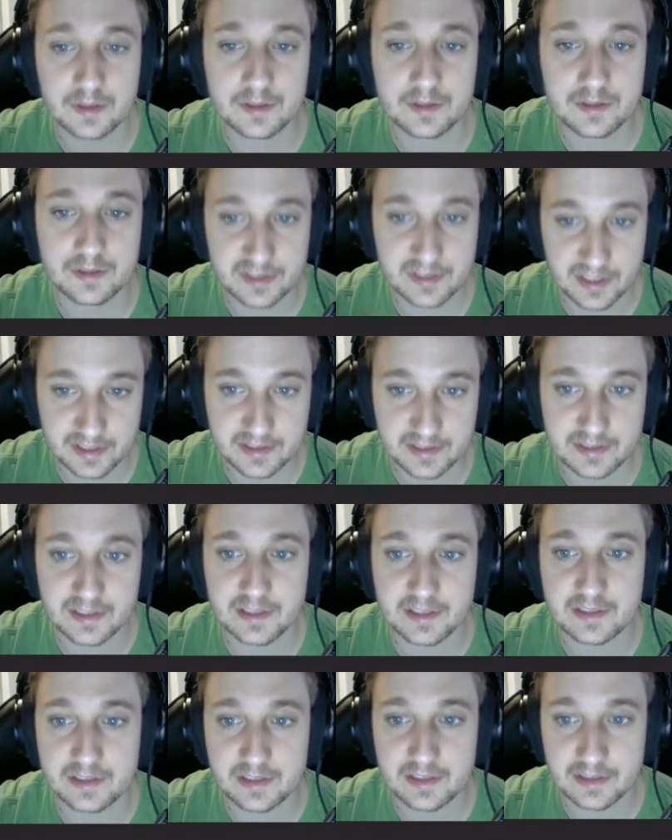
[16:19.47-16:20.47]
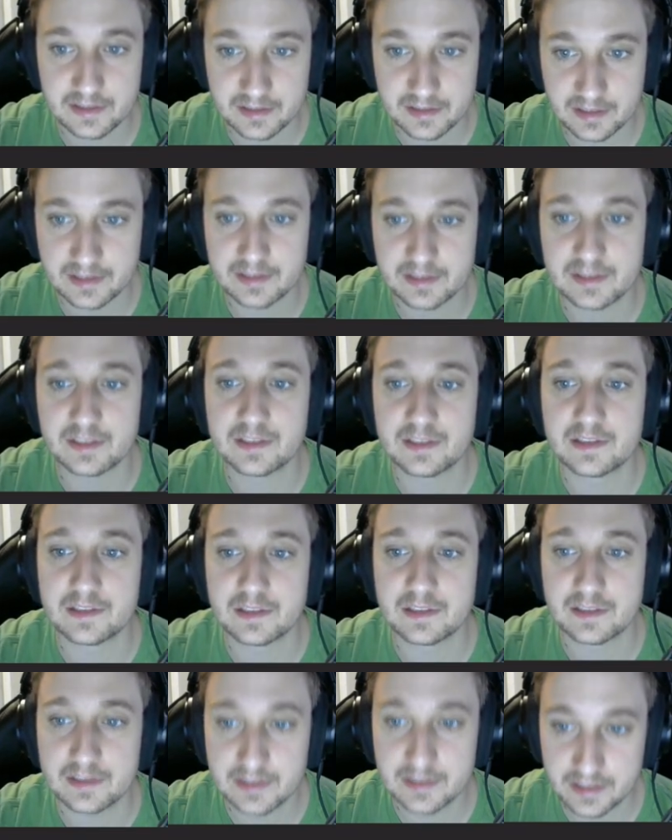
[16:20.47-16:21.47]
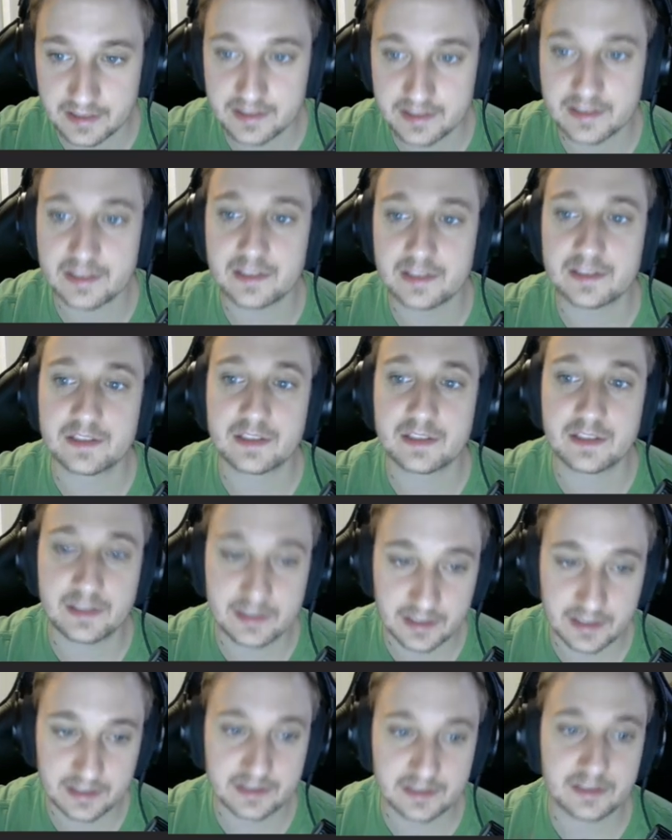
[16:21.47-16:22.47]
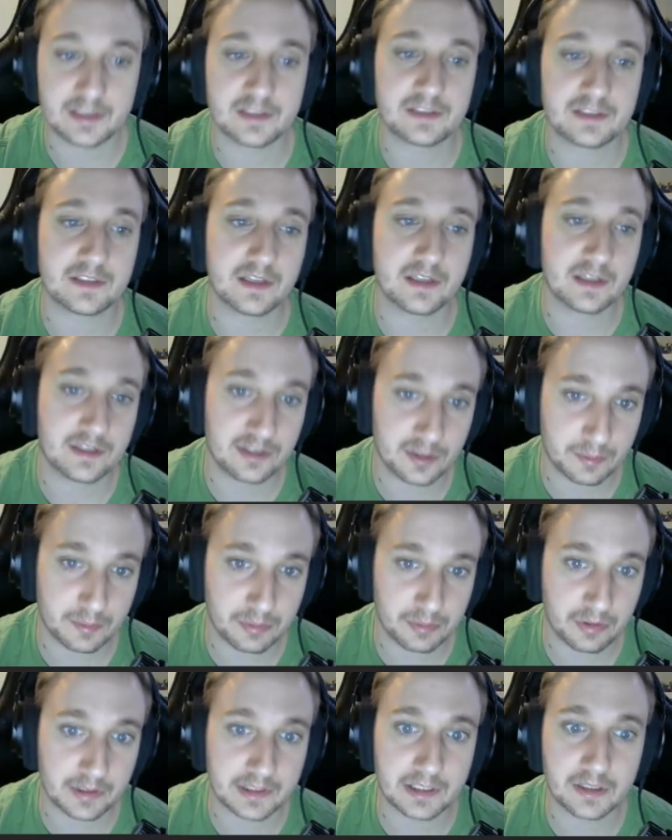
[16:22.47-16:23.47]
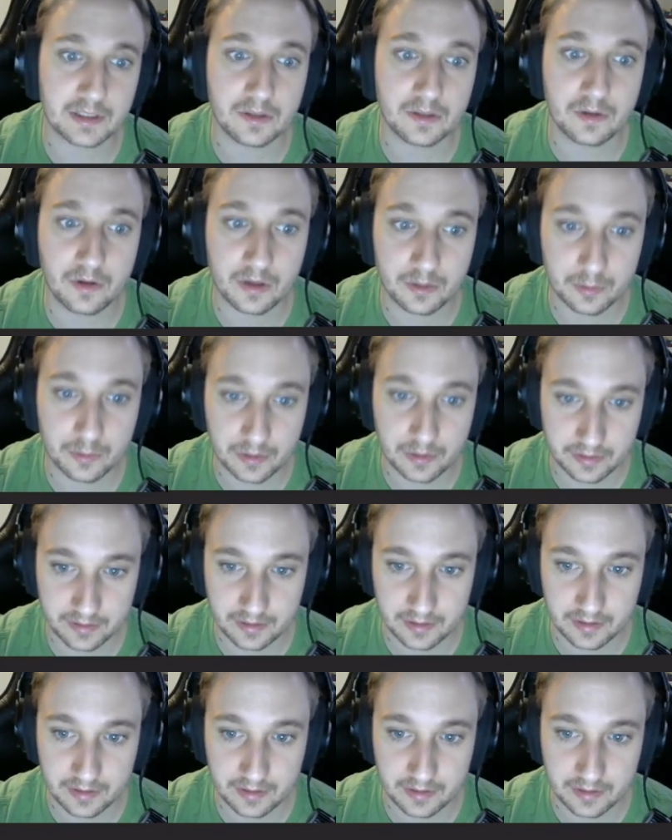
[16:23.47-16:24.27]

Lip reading: Da, da, da, da, da, da, da, da, da, da, da, da, and you're plucking along with it.